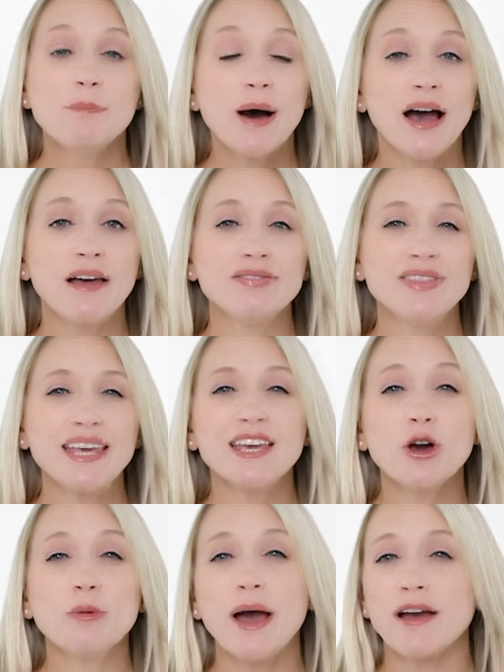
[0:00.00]
but they
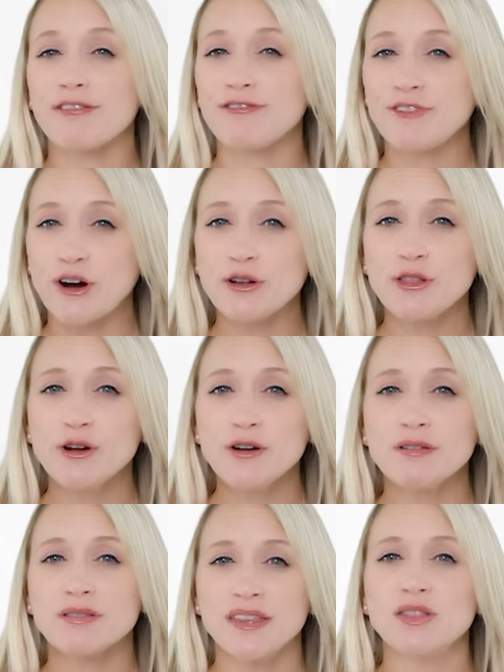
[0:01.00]
can go back
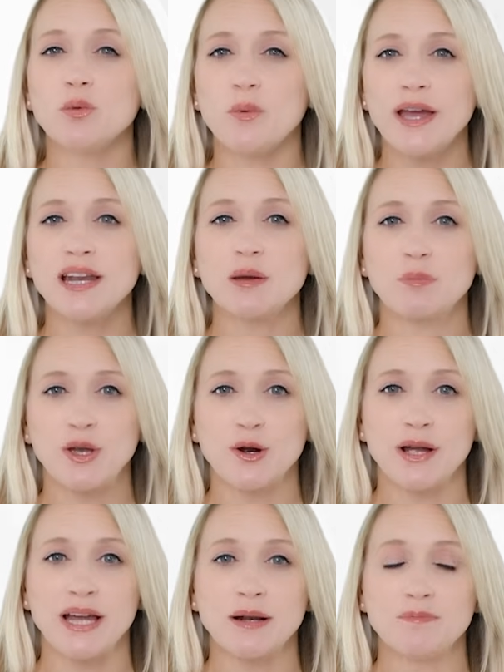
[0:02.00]
further than the waiting
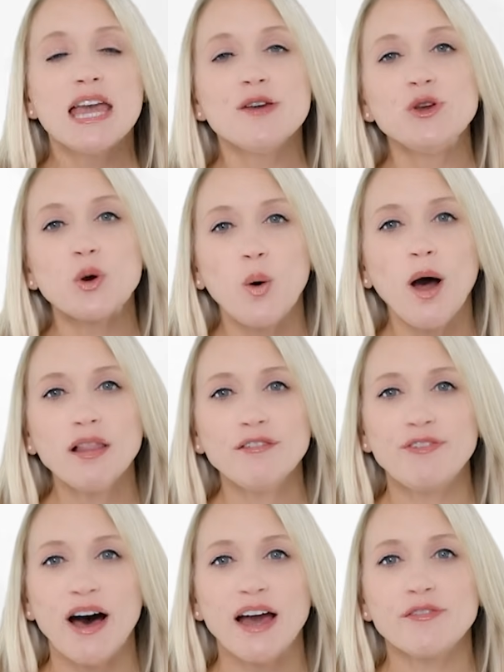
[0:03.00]
period. If you
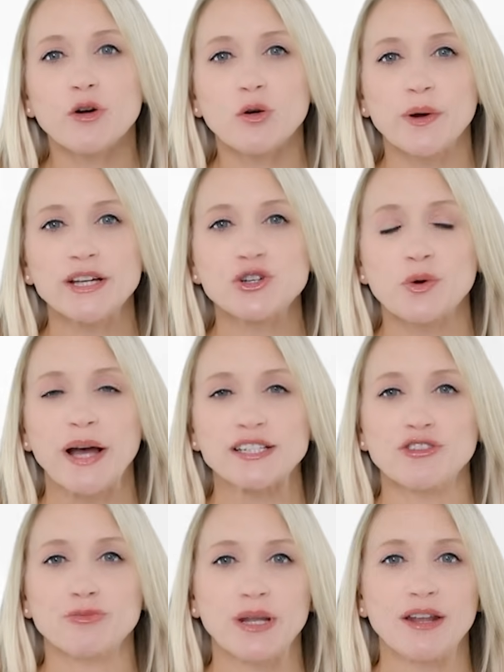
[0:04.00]
qualify for
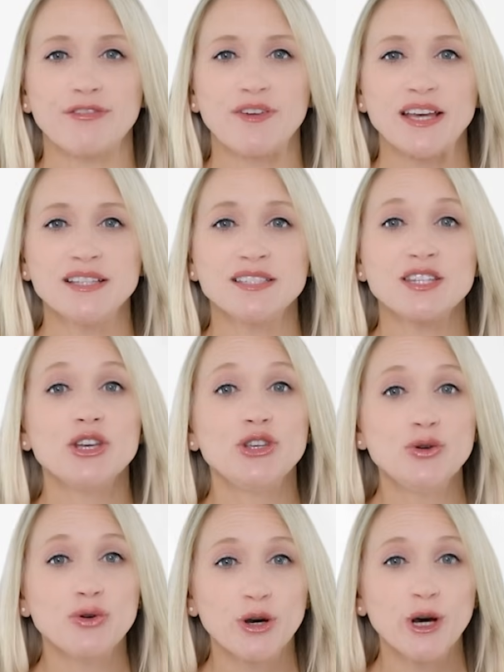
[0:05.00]
retroactive benefits,
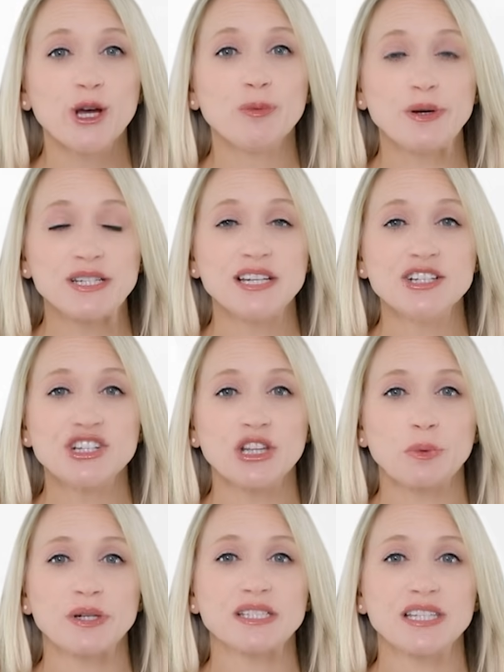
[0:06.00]
you could
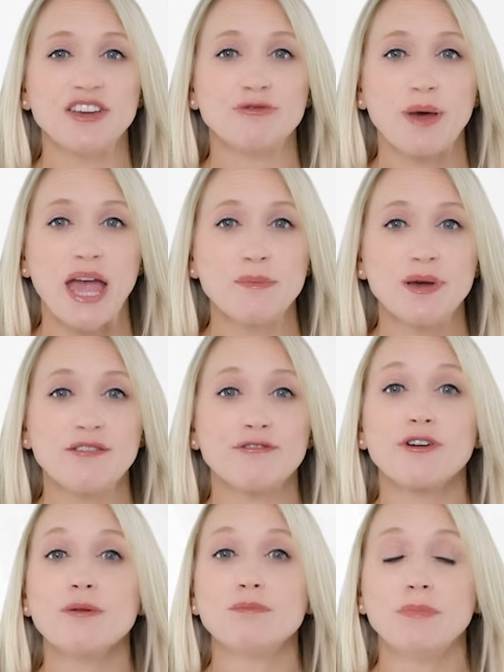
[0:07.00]
potentially receive payment
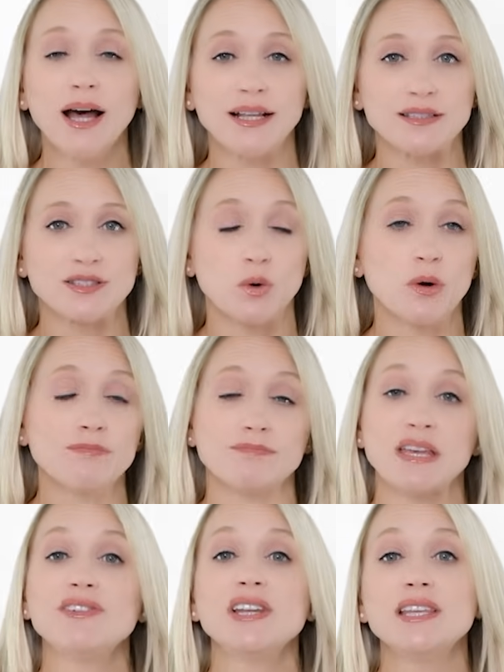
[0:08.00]
for months or
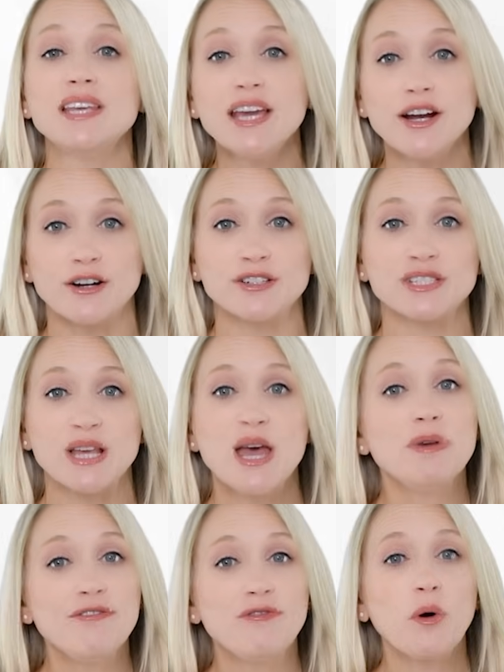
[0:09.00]
even years
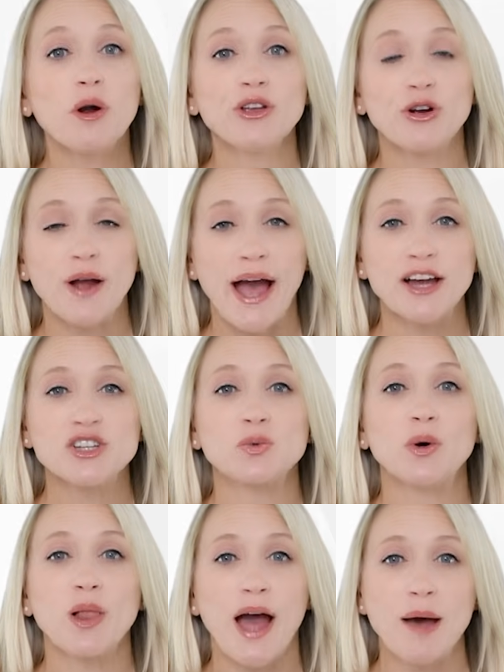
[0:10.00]
before your
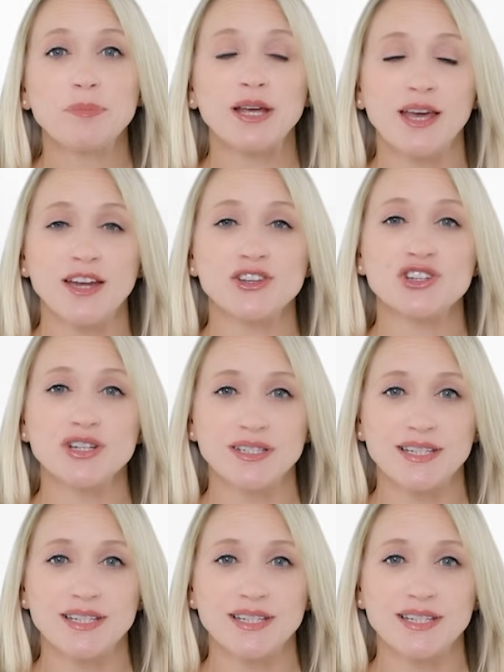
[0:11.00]
actual application